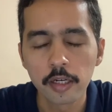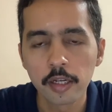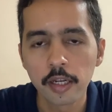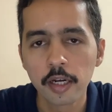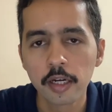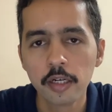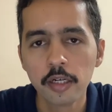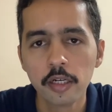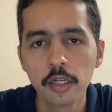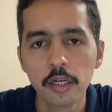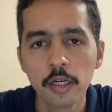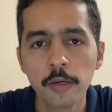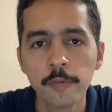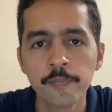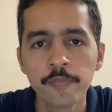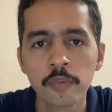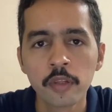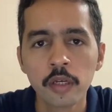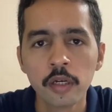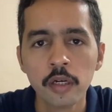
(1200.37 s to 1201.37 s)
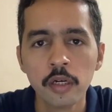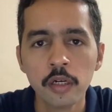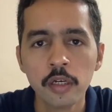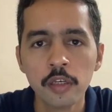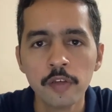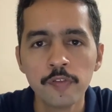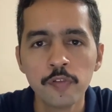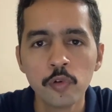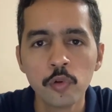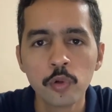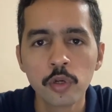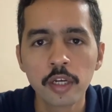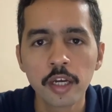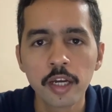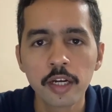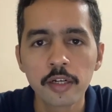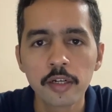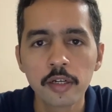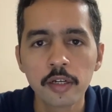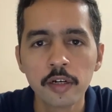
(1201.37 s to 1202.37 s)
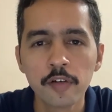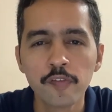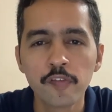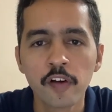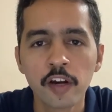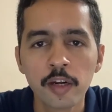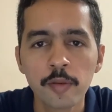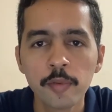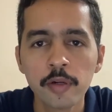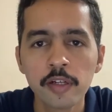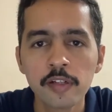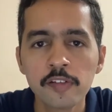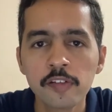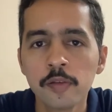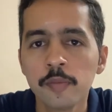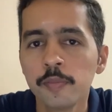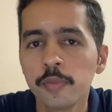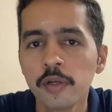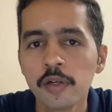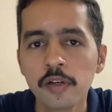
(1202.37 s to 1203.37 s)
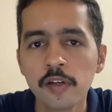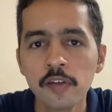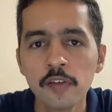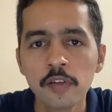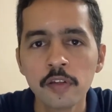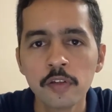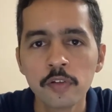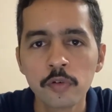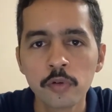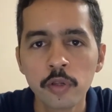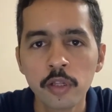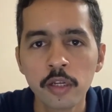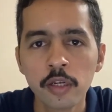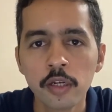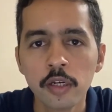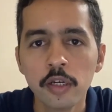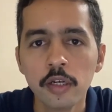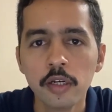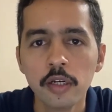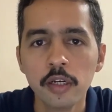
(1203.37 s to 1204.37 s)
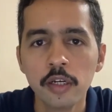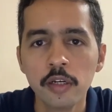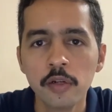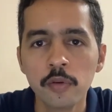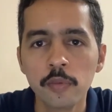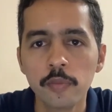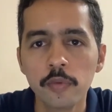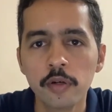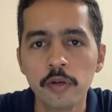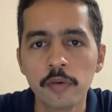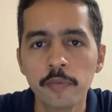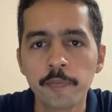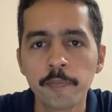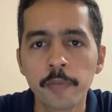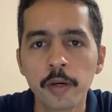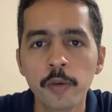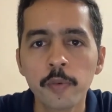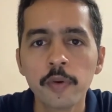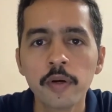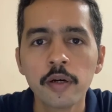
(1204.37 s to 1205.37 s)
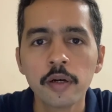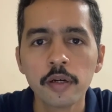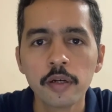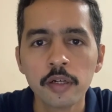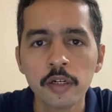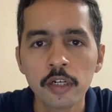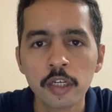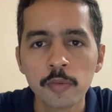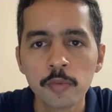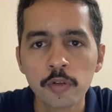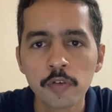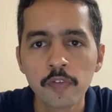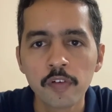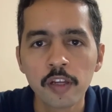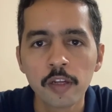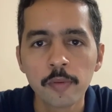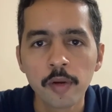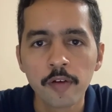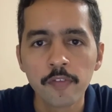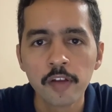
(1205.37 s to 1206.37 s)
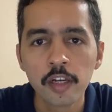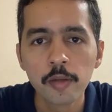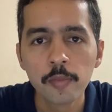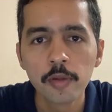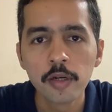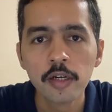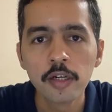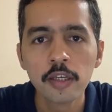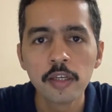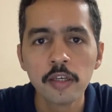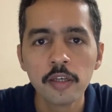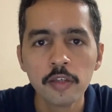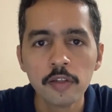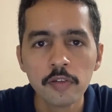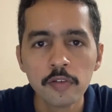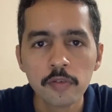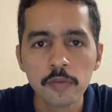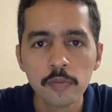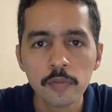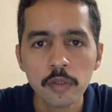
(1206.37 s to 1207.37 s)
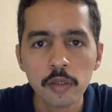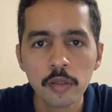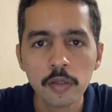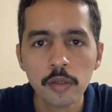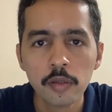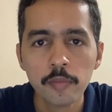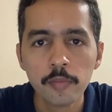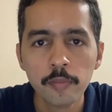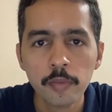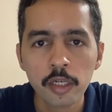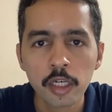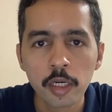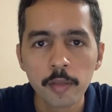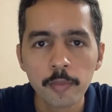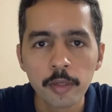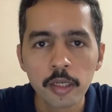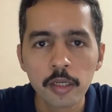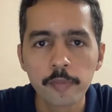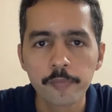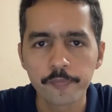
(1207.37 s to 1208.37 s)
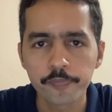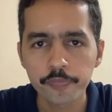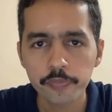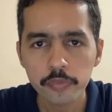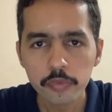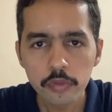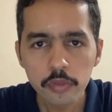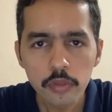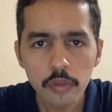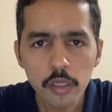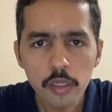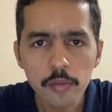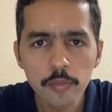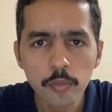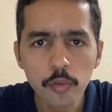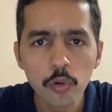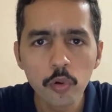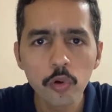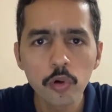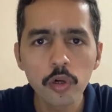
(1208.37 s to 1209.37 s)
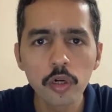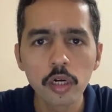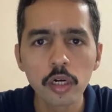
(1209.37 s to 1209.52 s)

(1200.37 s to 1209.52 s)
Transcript: And if you look at fundamental simple reasons where power in terms of availability is becoming more